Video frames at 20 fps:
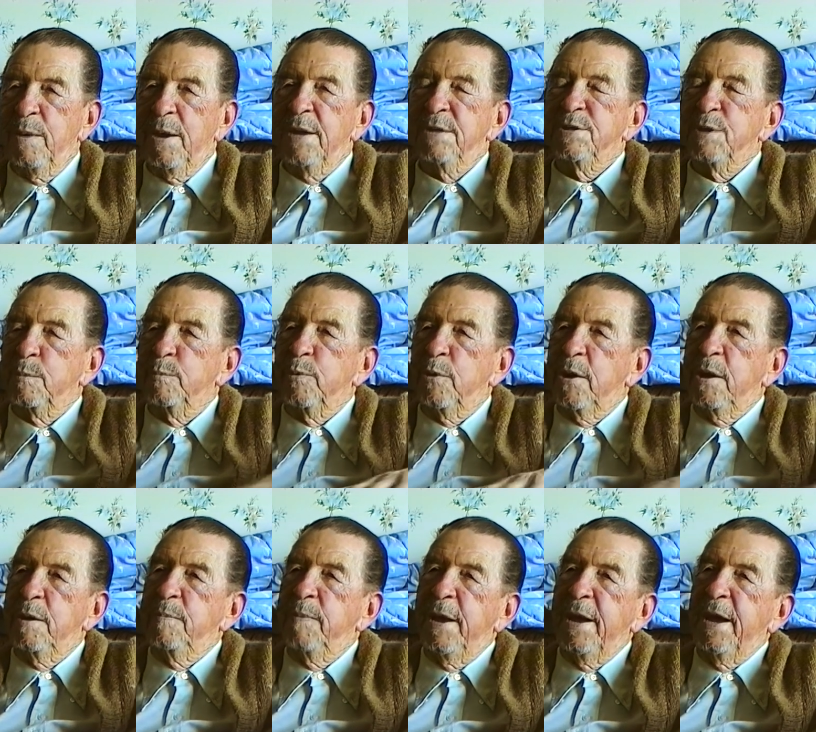but it's a
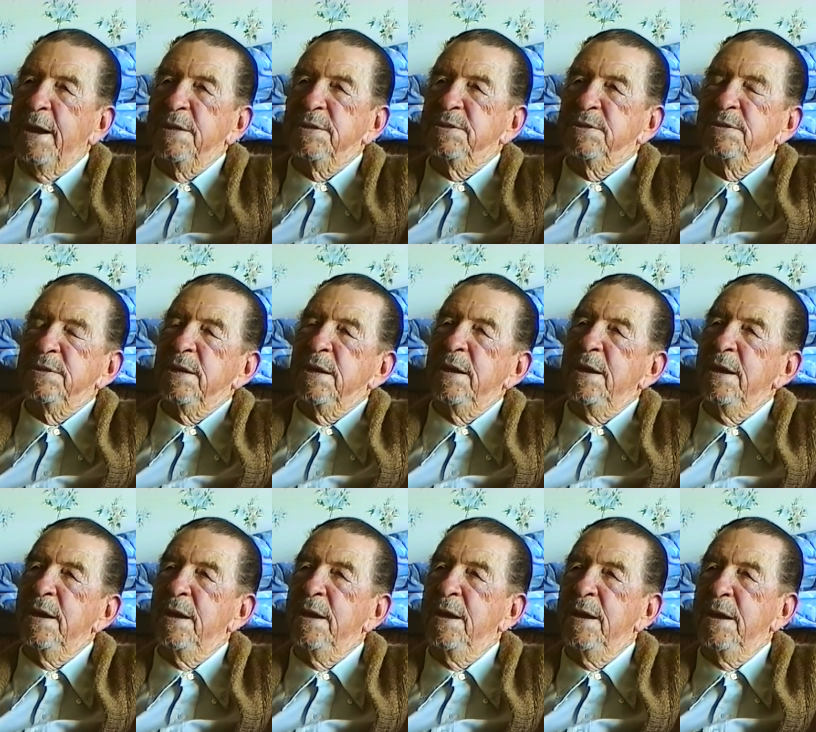broad base, see.
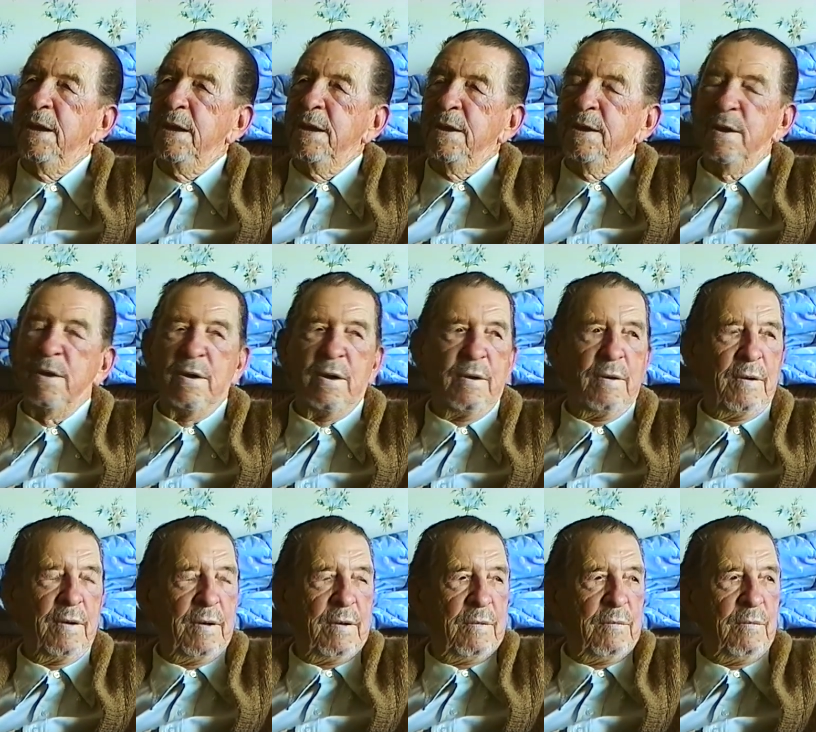You
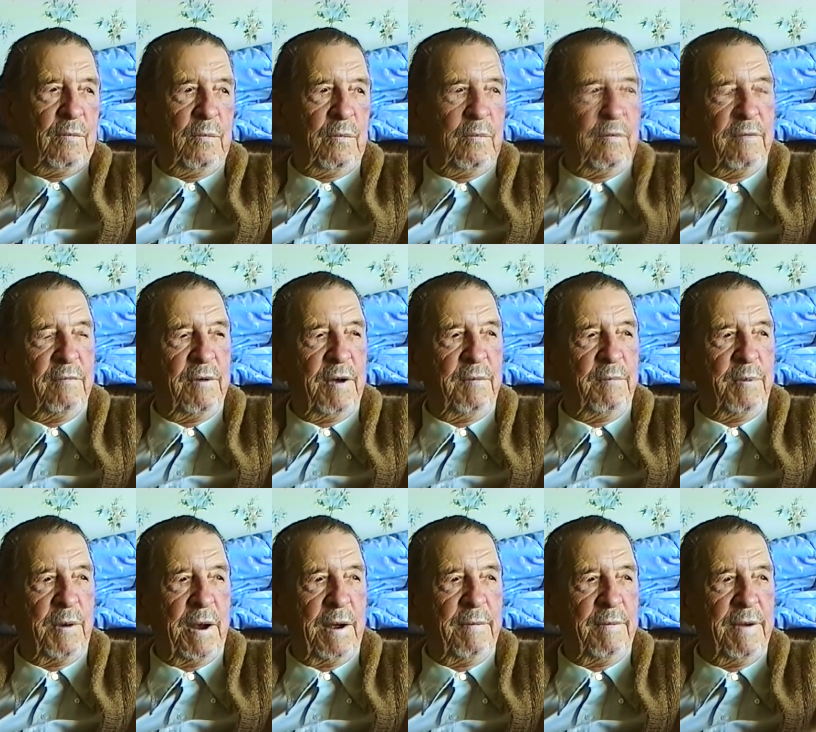know, uh, we
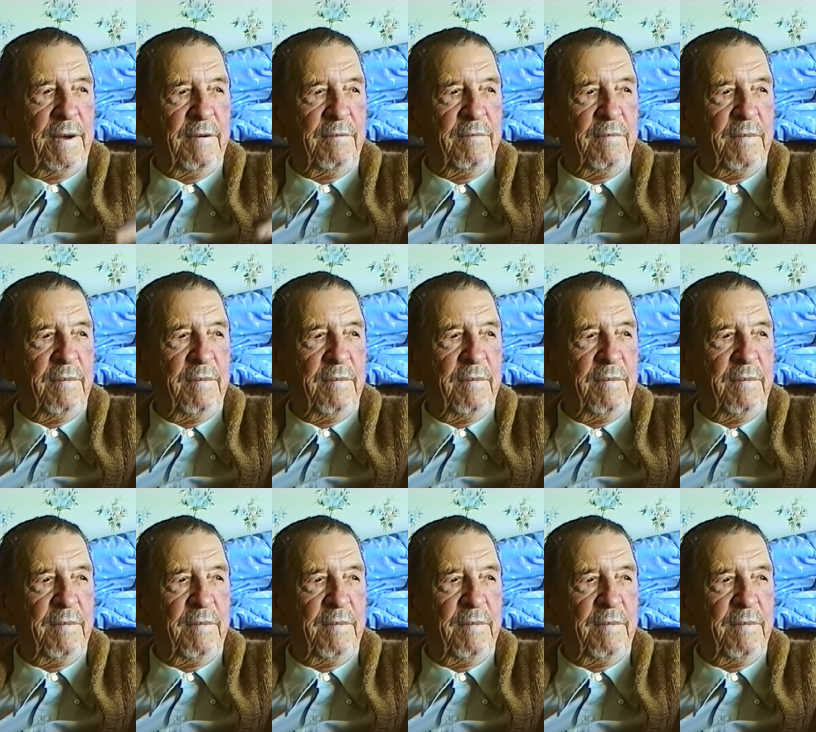probably